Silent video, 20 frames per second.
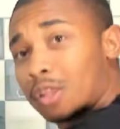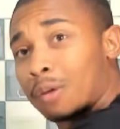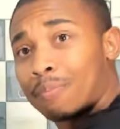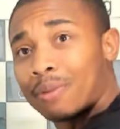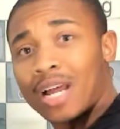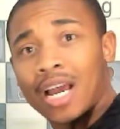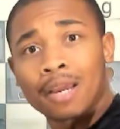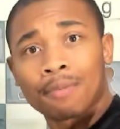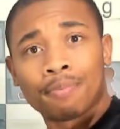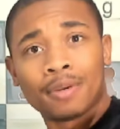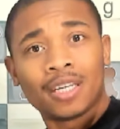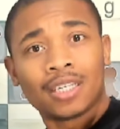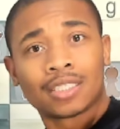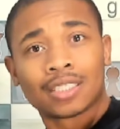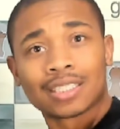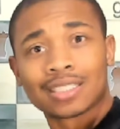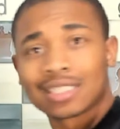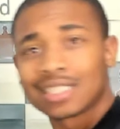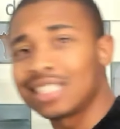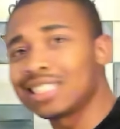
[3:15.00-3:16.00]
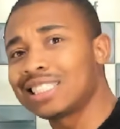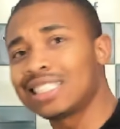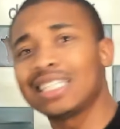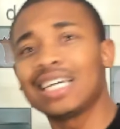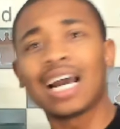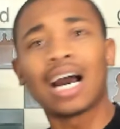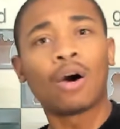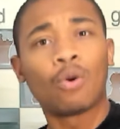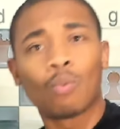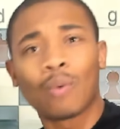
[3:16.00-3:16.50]
black pieces. Let's see
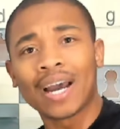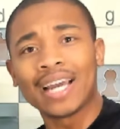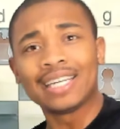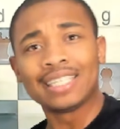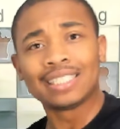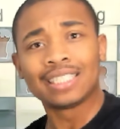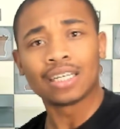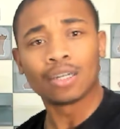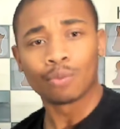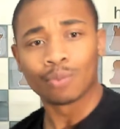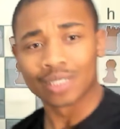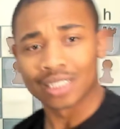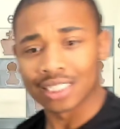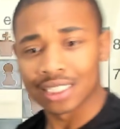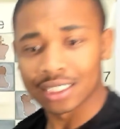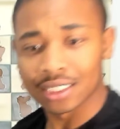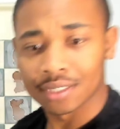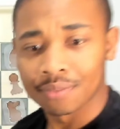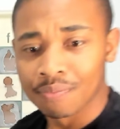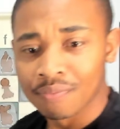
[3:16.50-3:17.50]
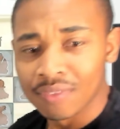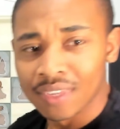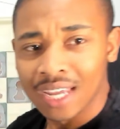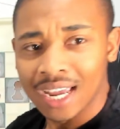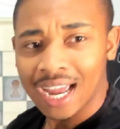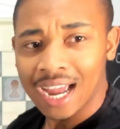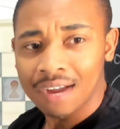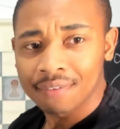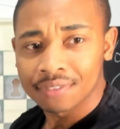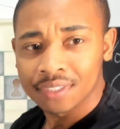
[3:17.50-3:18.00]
how white dealt with this.
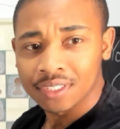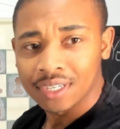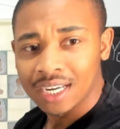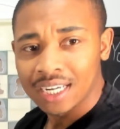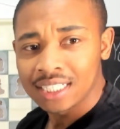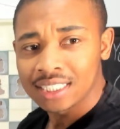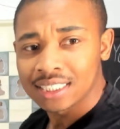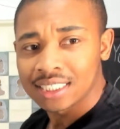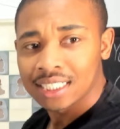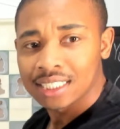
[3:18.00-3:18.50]
After a6,